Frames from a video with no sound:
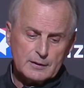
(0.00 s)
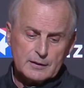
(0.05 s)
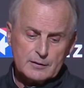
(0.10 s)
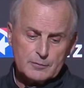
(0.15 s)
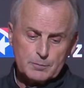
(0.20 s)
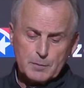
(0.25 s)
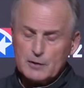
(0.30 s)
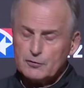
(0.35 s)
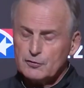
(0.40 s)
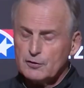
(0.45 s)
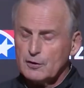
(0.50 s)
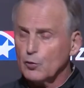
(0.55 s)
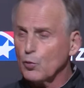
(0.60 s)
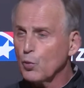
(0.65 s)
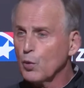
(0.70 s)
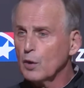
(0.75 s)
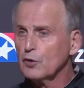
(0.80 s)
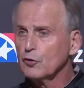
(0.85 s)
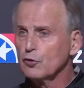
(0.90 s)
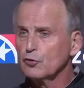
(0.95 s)
especially that are
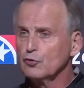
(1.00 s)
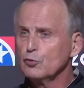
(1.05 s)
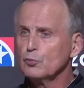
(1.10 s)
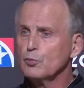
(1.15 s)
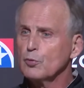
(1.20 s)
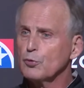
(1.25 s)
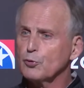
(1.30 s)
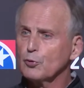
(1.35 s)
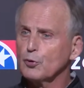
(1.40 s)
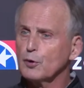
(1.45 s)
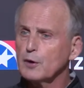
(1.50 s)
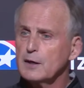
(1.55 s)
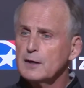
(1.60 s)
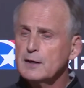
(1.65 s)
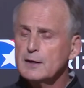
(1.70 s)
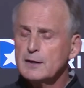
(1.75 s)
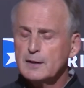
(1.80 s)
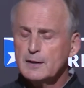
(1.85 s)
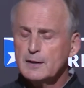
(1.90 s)
willing to shoot the three.